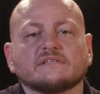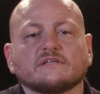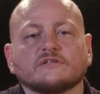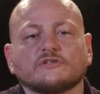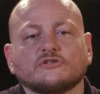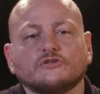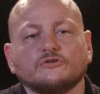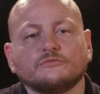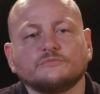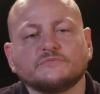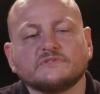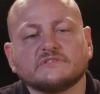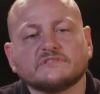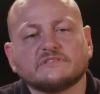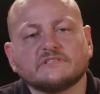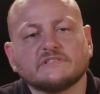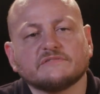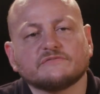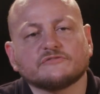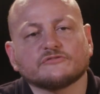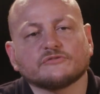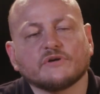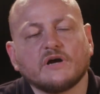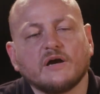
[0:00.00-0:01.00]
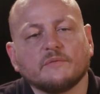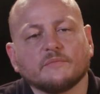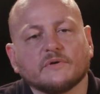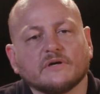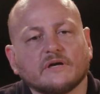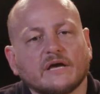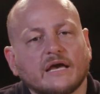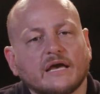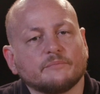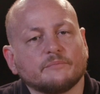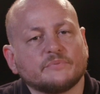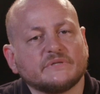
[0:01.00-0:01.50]
and cumulative
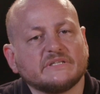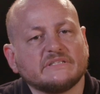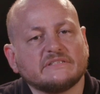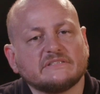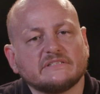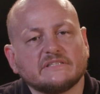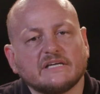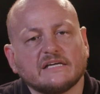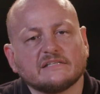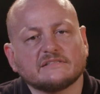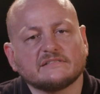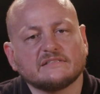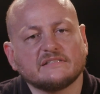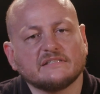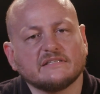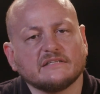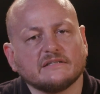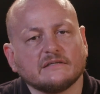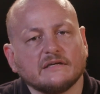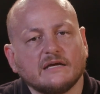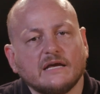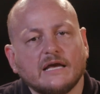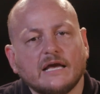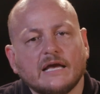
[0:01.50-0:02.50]
trauma PTSD